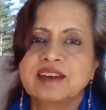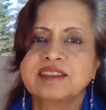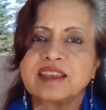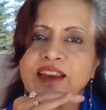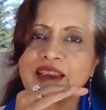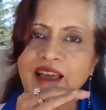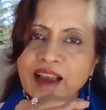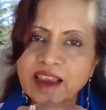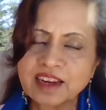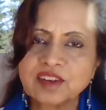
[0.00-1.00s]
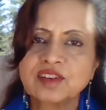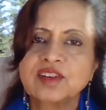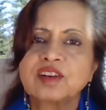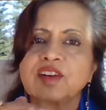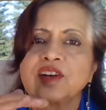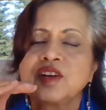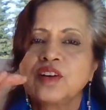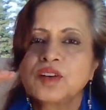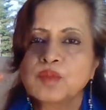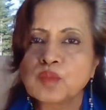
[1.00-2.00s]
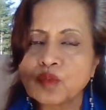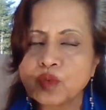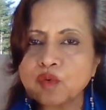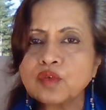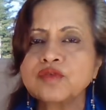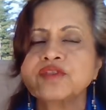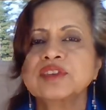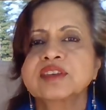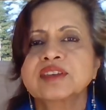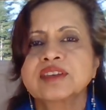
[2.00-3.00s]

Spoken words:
The light moves